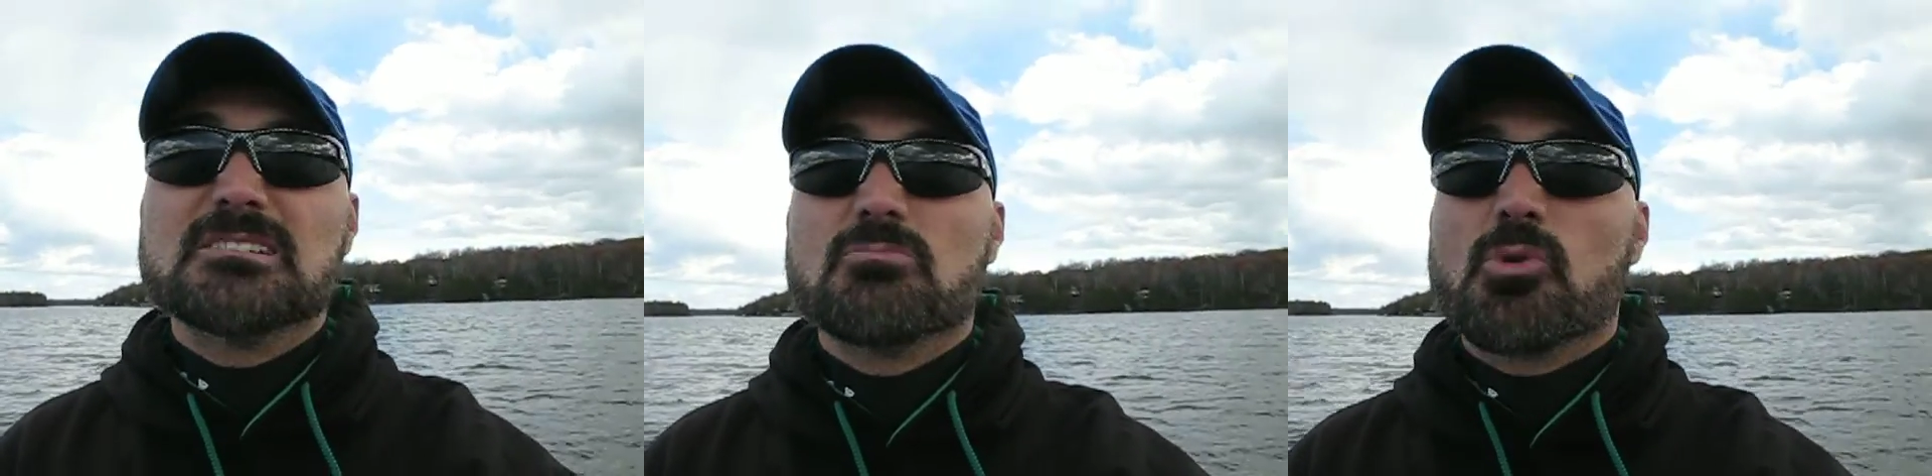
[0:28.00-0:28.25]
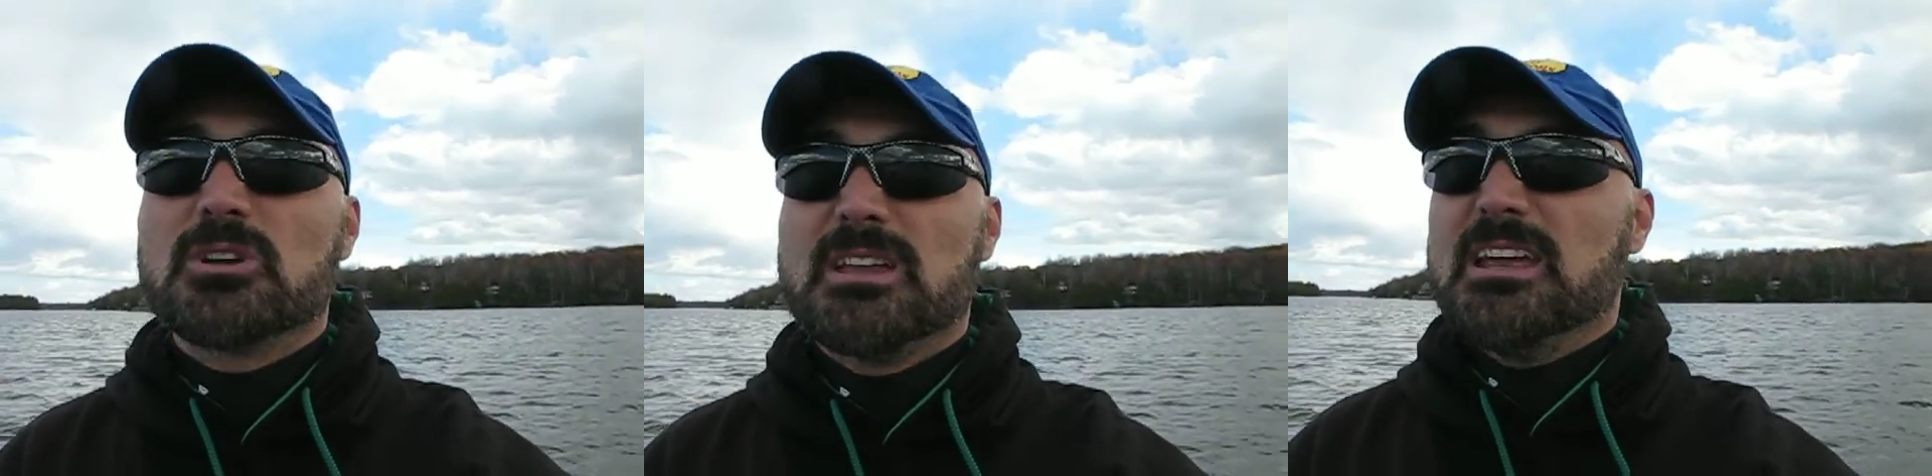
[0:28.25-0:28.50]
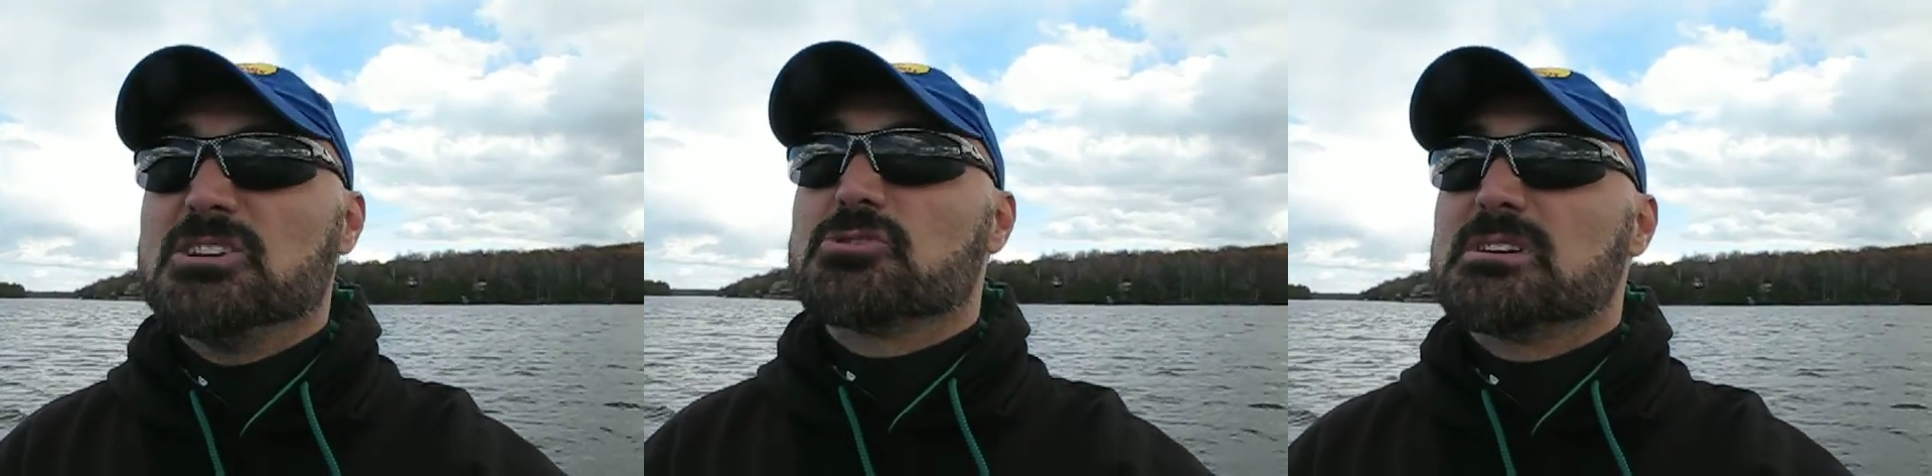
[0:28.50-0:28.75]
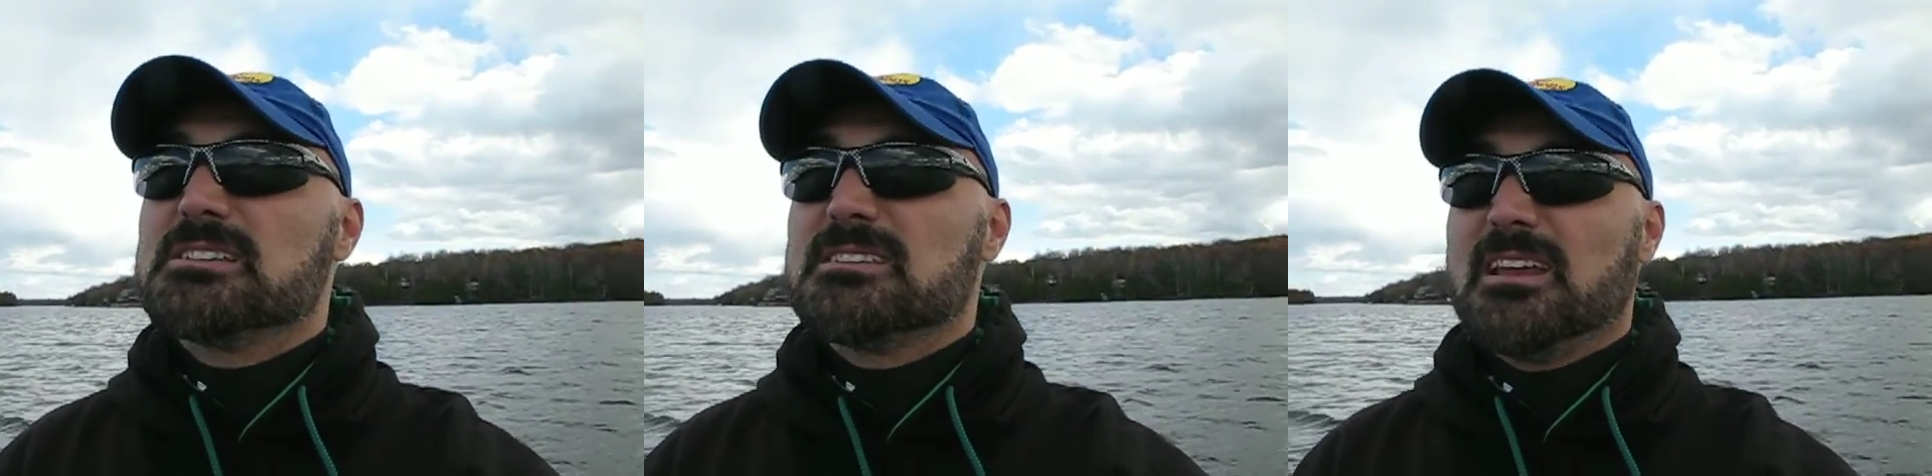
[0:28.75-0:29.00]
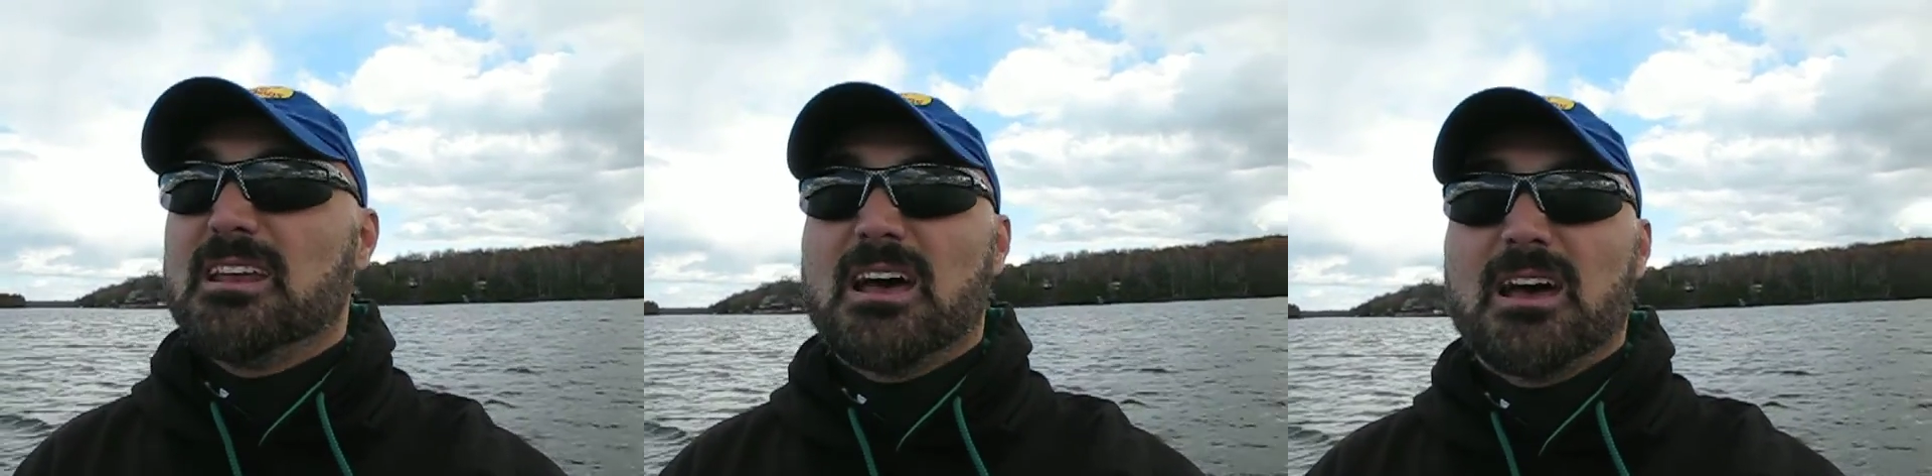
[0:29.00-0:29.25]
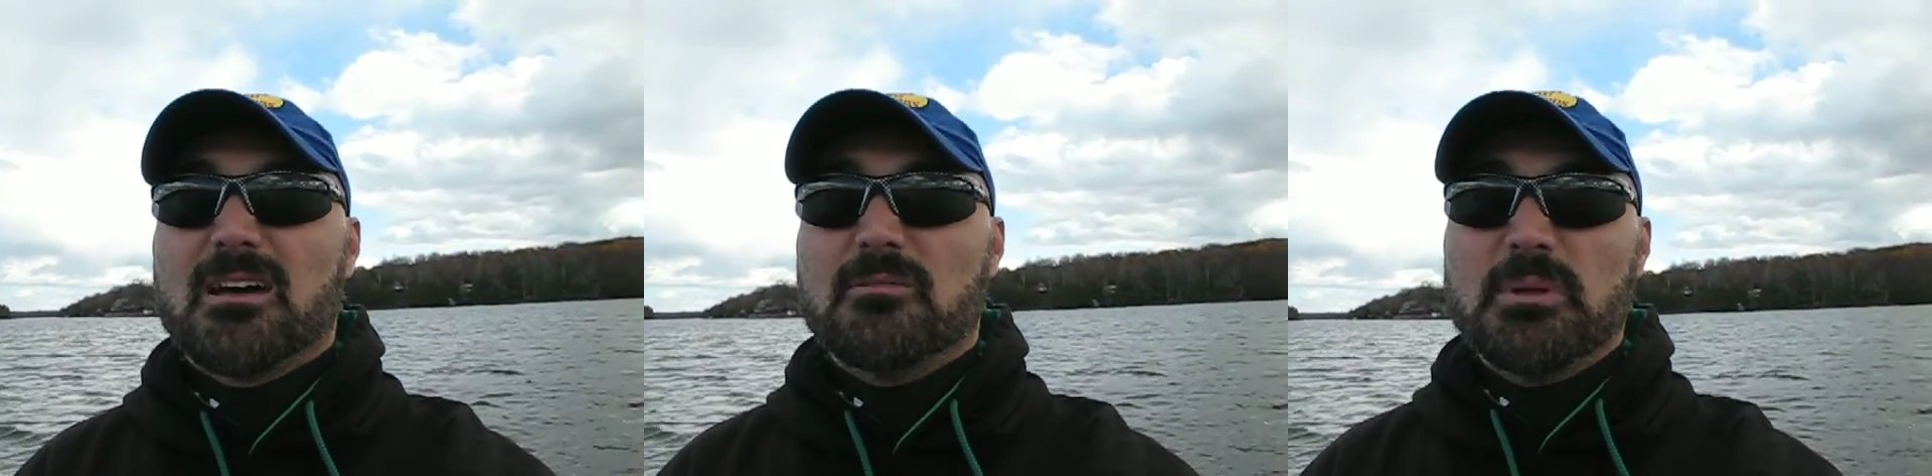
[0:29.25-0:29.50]
more dangerous than
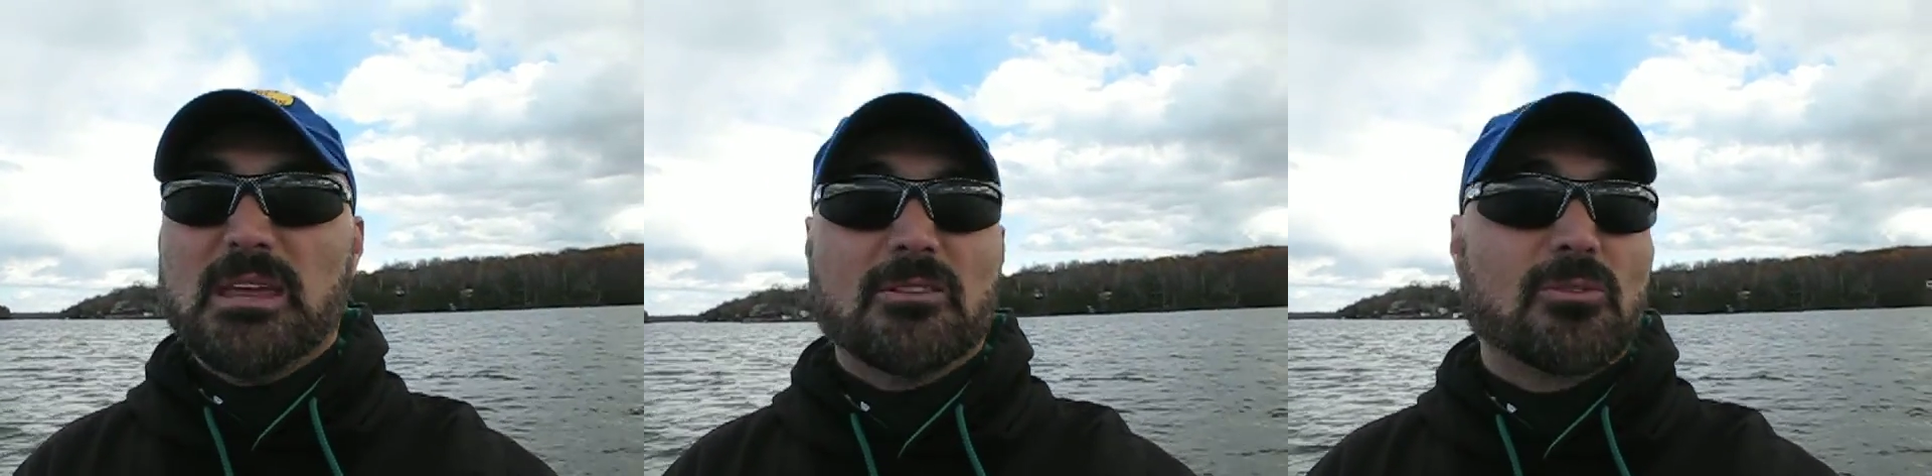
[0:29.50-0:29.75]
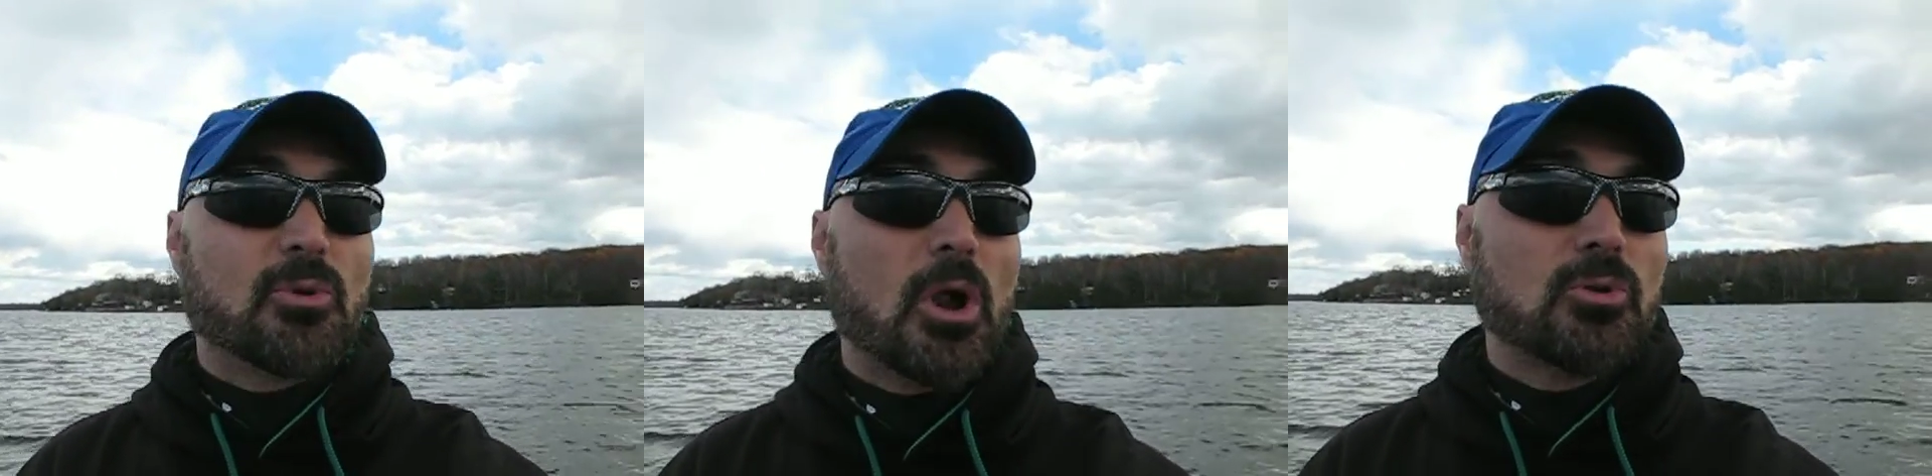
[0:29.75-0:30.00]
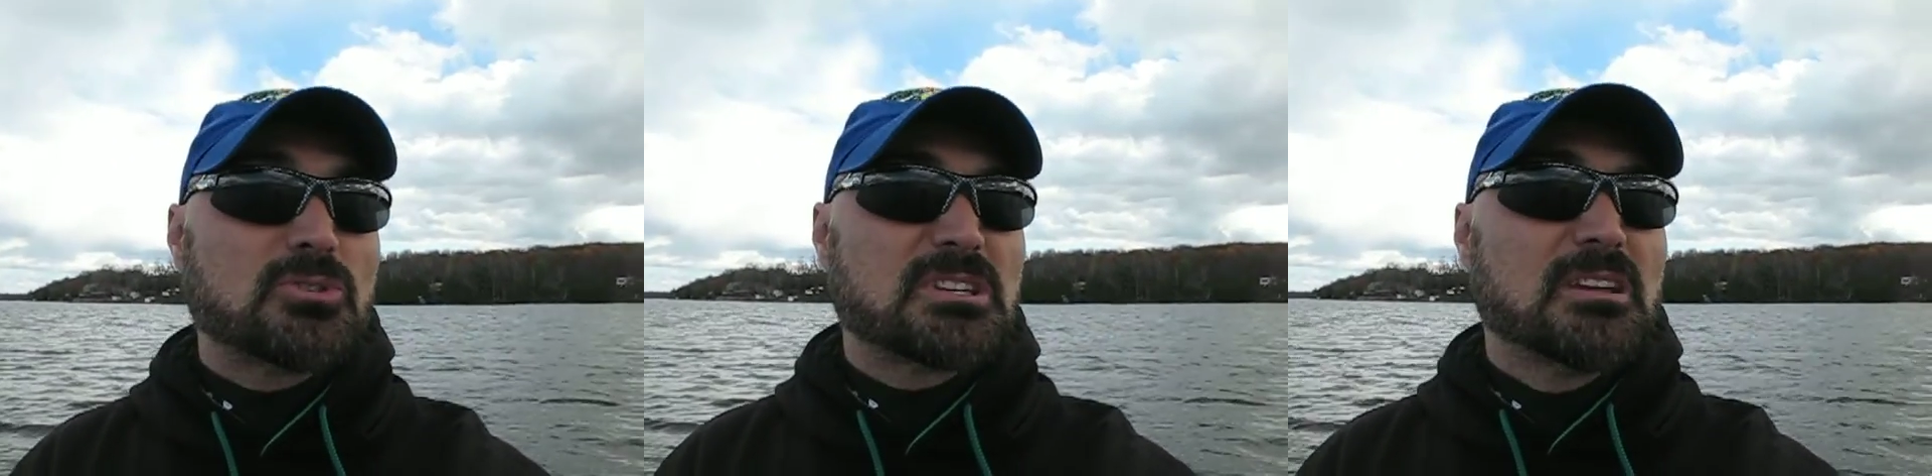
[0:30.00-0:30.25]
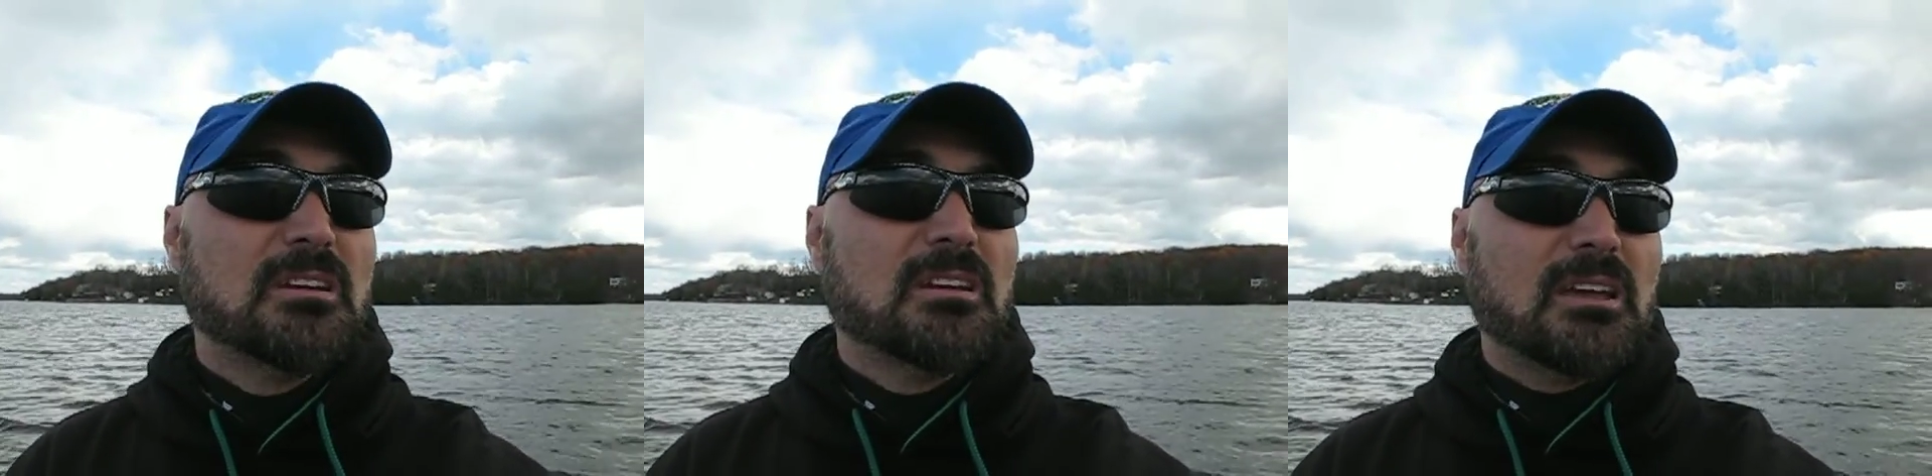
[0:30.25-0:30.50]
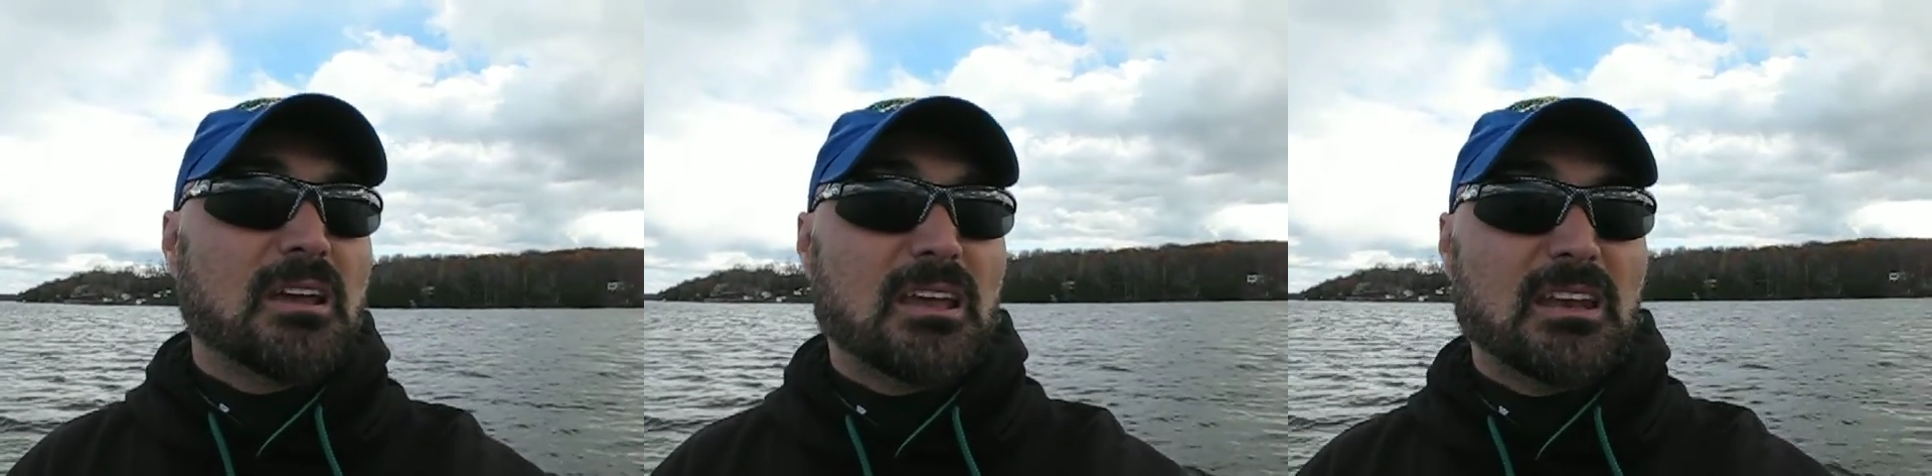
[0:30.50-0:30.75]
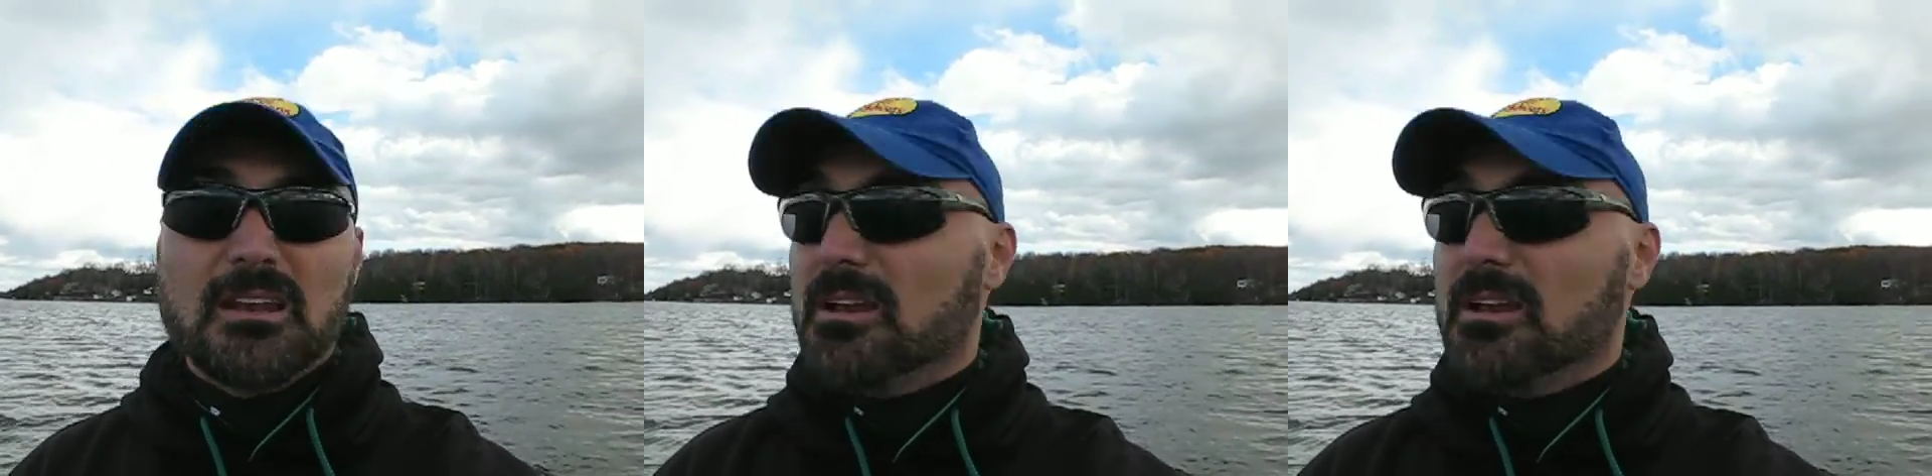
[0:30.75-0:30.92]
being on the roads in an